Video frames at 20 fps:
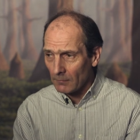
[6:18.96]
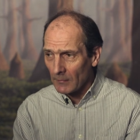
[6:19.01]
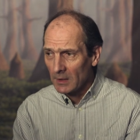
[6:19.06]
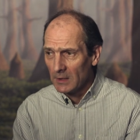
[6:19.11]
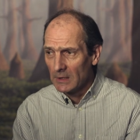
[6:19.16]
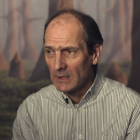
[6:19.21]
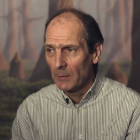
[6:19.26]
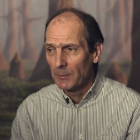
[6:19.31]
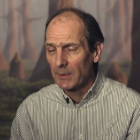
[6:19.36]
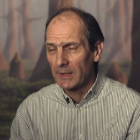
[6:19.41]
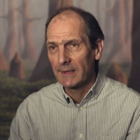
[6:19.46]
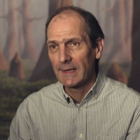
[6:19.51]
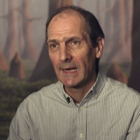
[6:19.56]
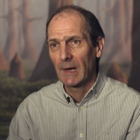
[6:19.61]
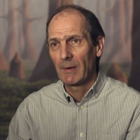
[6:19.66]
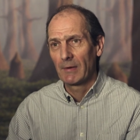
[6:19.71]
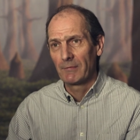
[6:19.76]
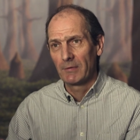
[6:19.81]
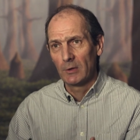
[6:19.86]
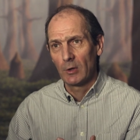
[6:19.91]
you know, we can now
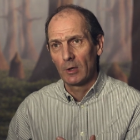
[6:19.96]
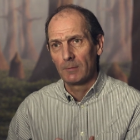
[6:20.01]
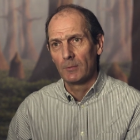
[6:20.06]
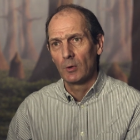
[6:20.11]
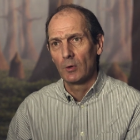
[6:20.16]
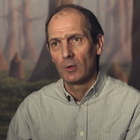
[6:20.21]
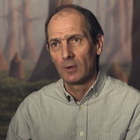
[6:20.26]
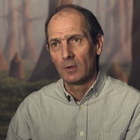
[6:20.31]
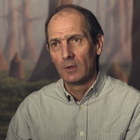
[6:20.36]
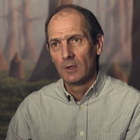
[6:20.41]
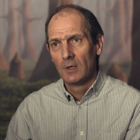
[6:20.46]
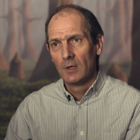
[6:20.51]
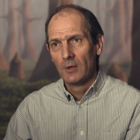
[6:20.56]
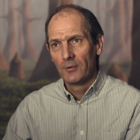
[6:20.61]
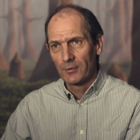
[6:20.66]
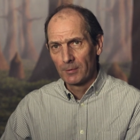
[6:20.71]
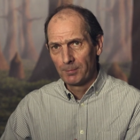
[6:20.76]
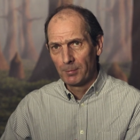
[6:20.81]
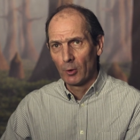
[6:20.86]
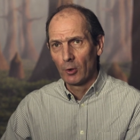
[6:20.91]
have a lot more
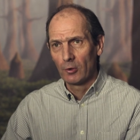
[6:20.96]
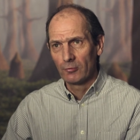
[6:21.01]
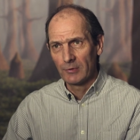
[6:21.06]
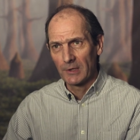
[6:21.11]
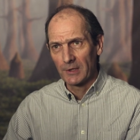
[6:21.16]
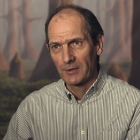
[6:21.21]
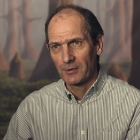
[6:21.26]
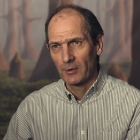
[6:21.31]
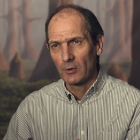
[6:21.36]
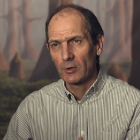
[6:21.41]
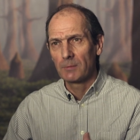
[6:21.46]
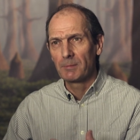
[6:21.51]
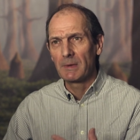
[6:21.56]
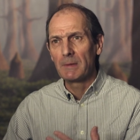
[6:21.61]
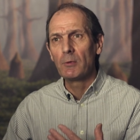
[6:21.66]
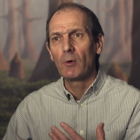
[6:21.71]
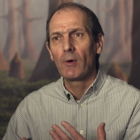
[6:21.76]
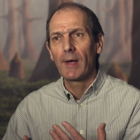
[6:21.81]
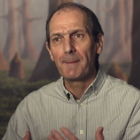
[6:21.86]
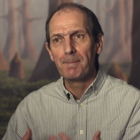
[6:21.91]
support rigs, so you can be
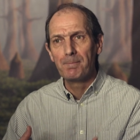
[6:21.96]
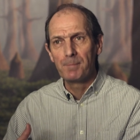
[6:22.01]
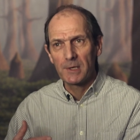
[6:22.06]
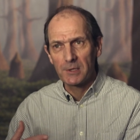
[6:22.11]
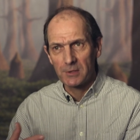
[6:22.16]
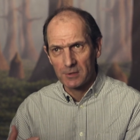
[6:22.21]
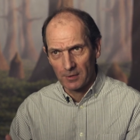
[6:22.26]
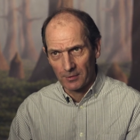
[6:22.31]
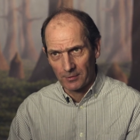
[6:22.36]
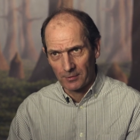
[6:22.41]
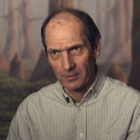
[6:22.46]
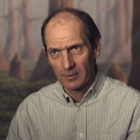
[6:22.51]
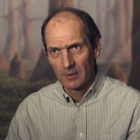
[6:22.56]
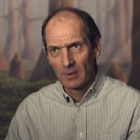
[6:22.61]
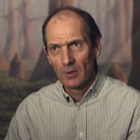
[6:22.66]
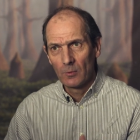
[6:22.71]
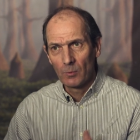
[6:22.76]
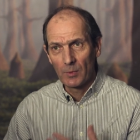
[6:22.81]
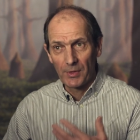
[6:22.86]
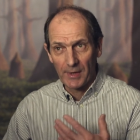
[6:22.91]
more ambitious
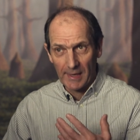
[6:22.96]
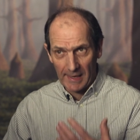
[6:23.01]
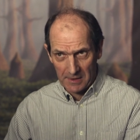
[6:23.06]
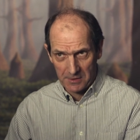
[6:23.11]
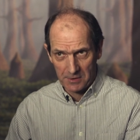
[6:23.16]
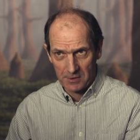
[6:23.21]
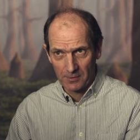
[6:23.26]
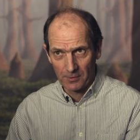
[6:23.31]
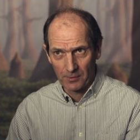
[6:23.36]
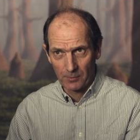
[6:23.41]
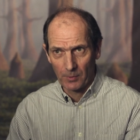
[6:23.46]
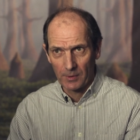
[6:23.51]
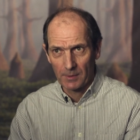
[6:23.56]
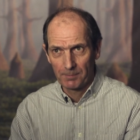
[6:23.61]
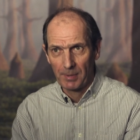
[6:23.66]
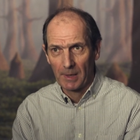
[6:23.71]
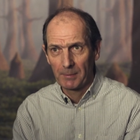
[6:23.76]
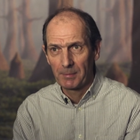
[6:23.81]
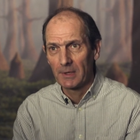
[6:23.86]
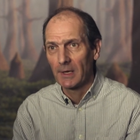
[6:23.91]
with the actions, with the
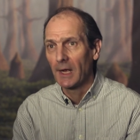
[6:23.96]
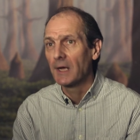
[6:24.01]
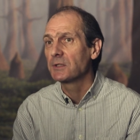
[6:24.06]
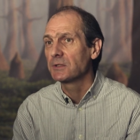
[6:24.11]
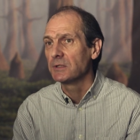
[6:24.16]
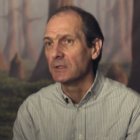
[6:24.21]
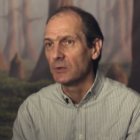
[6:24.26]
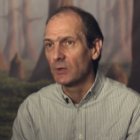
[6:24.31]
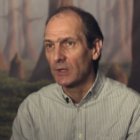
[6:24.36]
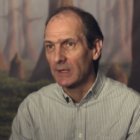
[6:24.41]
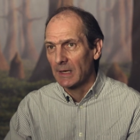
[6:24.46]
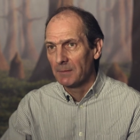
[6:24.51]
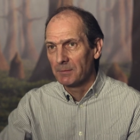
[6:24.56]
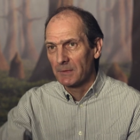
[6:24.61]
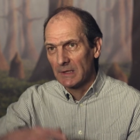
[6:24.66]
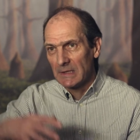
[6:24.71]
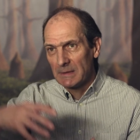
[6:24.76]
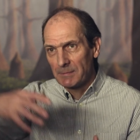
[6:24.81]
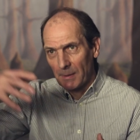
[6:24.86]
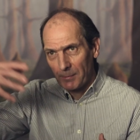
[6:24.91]
puppet action. You can get them to
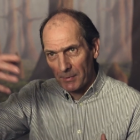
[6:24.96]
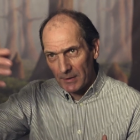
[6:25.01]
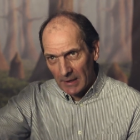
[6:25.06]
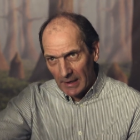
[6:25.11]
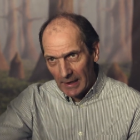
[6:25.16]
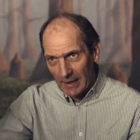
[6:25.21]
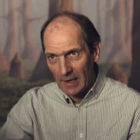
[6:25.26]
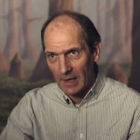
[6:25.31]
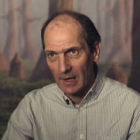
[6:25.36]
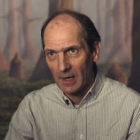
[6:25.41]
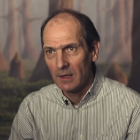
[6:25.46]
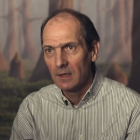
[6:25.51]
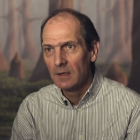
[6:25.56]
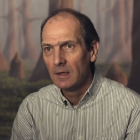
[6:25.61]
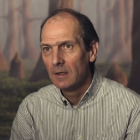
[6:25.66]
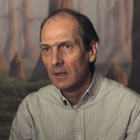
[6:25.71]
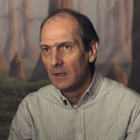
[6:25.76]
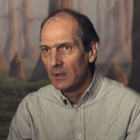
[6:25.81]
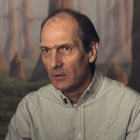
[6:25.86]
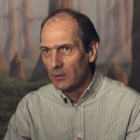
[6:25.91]
leap up in the air.
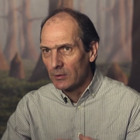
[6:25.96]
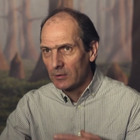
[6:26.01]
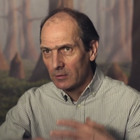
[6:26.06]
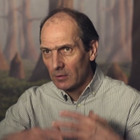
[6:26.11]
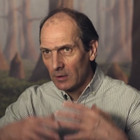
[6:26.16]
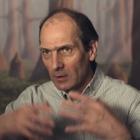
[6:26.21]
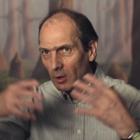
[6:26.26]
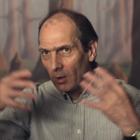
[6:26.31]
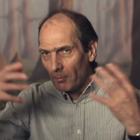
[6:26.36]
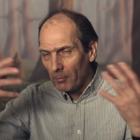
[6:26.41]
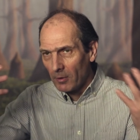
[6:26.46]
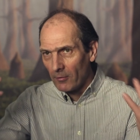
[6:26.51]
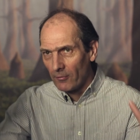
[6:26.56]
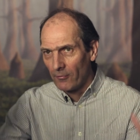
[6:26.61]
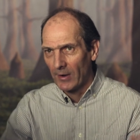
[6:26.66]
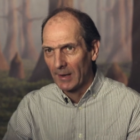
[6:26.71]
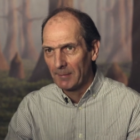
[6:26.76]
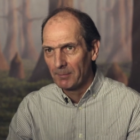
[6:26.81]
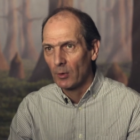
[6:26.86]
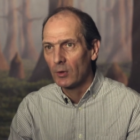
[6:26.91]
You can do a lot more
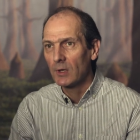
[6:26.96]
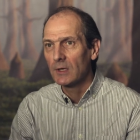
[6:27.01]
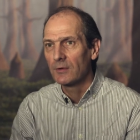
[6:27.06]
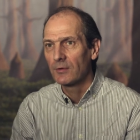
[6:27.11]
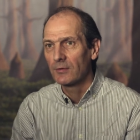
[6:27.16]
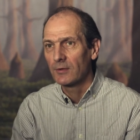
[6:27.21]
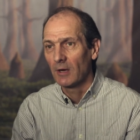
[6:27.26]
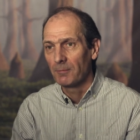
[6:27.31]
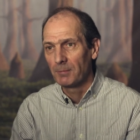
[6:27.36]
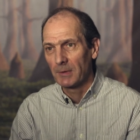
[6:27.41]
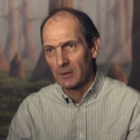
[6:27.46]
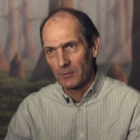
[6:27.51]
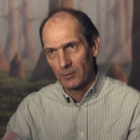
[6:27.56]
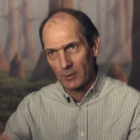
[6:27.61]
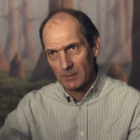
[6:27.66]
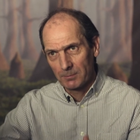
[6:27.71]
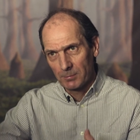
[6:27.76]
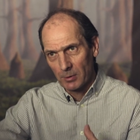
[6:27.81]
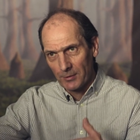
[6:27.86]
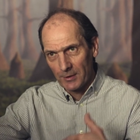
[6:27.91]
flamboyant stuff because you
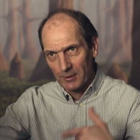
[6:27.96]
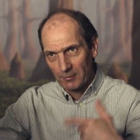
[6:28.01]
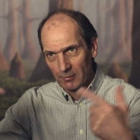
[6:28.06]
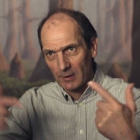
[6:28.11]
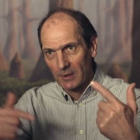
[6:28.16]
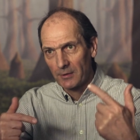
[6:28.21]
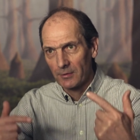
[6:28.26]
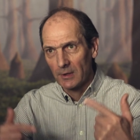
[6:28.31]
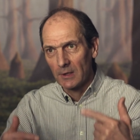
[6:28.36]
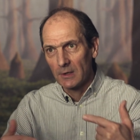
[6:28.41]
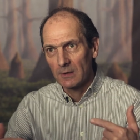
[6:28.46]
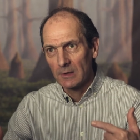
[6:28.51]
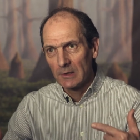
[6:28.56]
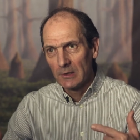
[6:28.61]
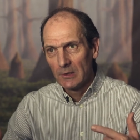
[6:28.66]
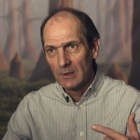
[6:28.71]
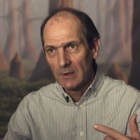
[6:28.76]
can put these rigs in,